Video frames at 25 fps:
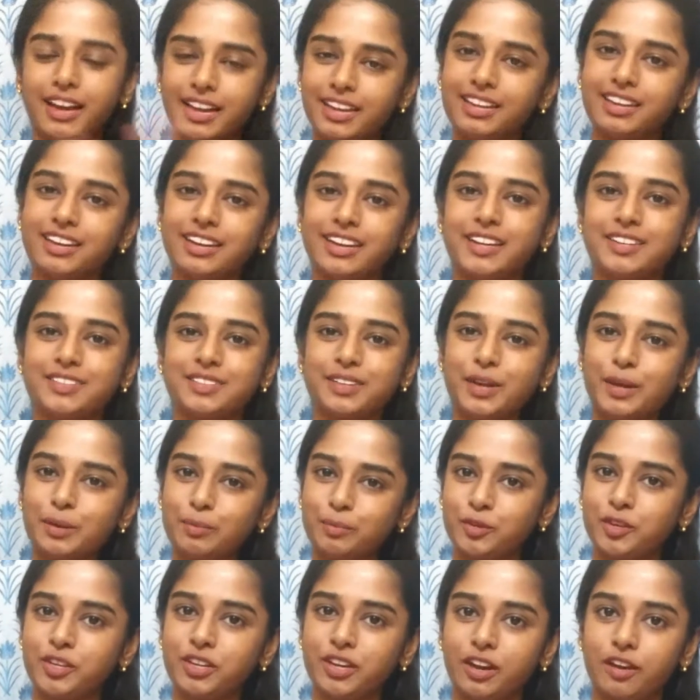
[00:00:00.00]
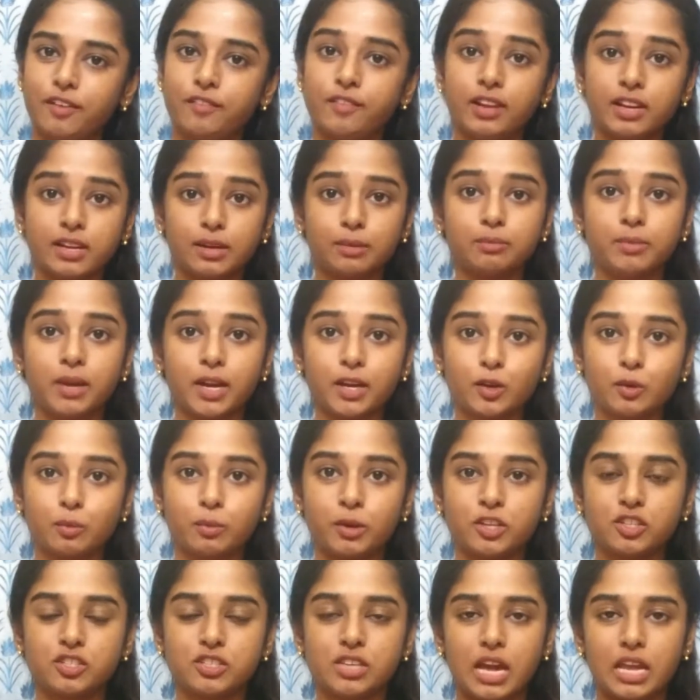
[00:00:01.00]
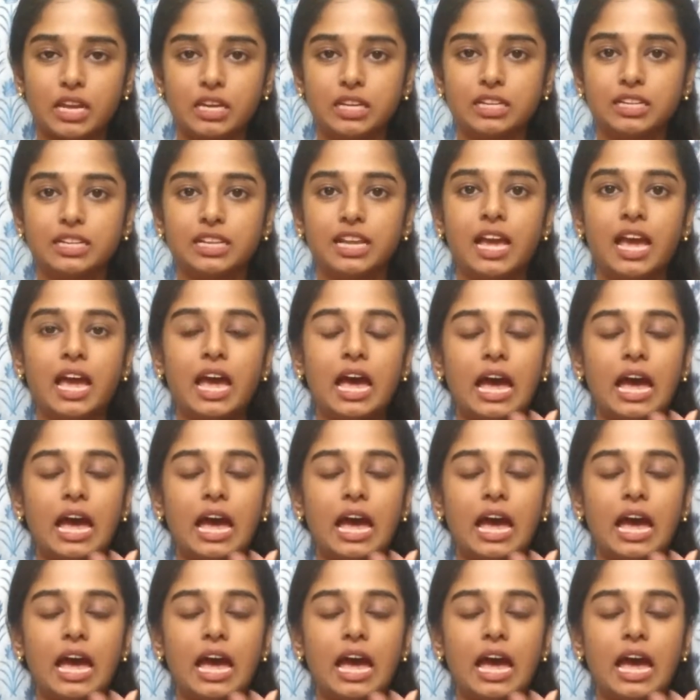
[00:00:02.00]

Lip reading: Hi guys, I am Riya. Welcome back to my channel.